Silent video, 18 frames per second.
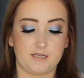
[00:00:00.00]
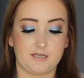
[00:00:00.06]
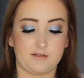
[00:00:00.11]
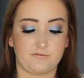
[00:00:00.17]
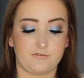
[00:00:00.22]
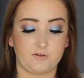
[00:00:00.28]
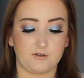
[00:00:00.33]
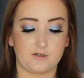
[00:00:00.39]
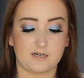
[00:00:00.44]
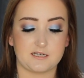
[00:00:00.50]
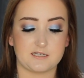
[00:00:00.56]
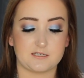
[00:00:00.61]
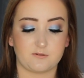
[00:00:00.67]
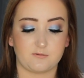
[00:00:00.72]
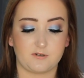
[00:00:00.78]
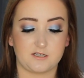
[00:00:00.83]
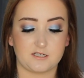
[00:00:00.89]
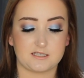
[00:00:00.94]
if you
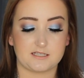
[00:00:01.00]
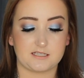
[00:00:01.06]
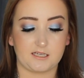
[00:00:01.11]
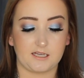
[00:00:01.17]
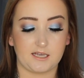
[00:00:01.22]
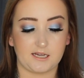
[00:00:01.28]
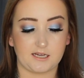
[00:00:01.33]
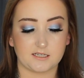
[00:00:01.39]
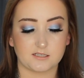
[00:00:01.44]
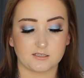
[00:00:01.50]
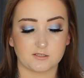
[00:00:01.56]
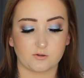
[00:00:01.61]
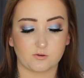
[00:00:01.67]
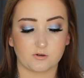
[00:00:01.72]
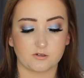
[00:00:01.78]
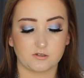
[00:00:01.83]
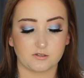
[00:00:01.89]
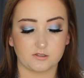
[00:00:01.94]
guys want to see a
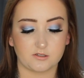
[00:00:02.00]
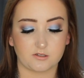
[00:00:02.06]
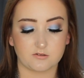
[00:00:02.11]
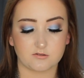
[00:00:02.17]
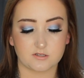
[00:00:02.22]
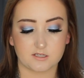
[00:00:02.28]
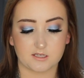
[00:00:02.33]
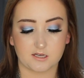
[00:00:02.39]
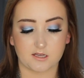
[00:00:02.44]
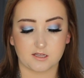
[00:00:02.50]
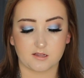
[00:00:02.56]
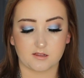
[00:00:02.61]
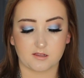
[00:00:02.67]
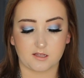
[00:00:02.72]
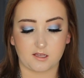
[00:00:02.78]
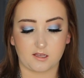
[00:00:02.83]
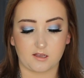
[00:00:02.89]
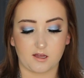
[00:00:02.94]
tutorial
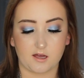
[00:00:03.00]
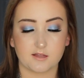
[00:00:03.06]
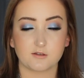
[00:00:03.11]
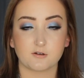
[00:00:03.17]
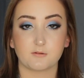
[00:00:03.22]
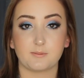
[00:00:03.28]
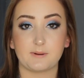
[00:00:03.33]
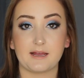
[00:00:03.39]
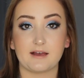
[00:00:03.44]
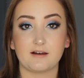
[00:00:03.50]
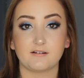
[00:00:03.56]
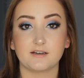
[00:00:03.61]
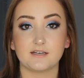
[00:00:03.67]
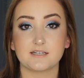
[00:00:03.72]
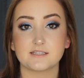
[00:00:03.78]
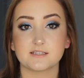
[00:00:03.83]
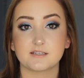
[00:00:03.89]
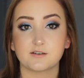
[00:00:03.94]
using the other
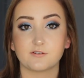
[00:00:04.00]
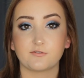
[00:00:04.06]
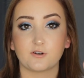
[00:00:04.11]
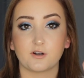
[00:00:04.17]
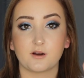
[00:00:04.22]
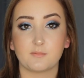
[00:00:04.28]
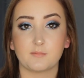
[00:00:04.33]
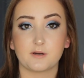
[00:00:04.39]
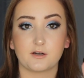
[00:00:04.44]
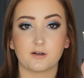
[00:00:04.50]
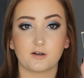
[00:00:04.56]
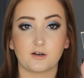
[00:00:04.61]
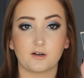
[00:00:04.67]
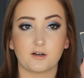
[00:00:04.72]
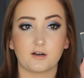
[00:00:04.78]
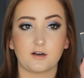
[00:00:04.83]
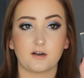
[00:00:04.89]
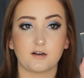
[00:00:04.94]
palette from
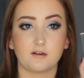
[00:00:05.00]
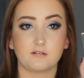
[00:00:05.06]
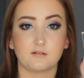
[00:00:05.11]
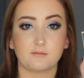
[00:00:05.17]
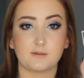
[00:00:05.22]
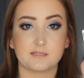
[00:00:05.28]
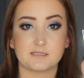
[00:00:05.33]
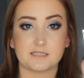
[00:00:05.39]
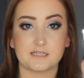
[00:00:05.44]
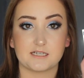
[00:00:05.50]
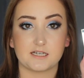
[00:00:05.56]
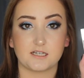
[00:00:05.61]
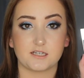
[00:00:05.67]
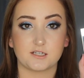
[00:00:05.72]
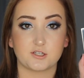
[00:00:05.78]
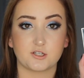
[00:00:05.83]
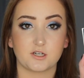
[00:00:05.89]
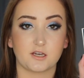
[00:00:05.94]
her limited
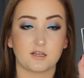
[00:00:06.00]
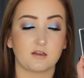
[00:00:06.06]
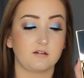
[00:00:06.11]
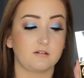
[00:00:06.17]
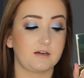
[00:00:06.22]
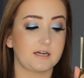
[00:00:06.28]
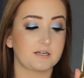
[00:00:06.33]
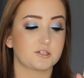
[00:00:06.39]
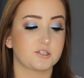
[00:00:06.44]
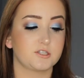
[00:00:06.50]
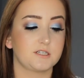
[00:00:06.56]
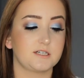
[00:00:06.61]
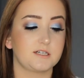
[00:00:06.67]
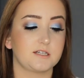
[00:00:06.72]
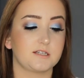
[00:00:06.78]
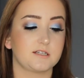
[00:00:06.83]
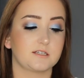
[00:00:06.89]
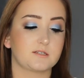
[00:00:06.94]
edition
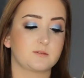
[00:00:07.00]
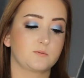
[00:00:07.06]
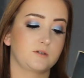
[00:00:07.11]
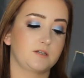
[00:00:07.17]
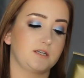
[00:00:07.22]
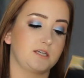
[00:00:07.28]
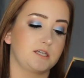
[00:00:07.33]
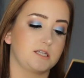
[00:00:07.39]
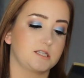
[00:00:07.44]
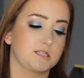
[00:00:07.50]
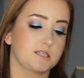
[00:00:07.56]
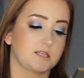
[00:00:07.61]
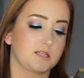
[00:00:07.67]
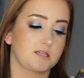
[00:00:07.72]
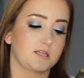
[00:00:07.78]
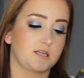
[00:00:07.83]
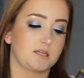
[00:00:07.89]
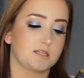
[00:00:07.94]
collection. This one
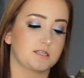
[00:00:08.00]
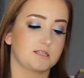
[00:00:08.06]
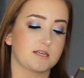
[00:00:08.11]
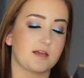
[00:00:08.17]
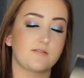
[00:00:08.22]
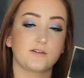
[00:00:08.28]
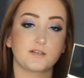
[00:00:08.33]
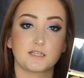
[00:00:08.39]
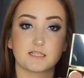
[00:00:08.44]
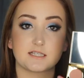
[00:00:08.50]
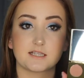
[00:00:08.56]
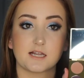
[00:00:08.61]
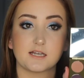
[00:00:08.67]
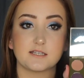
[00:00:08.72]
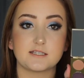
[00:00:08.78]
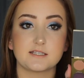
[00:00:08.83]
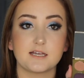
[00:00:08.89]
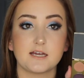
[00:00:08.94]
is the 70
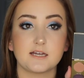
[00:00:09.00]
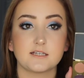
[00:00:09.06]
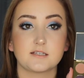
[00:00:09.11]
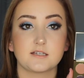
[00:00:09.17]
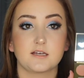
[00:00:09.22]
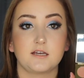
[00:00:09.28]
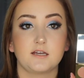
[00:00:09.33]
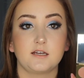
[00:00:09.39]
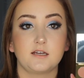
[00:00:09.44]
Sunset.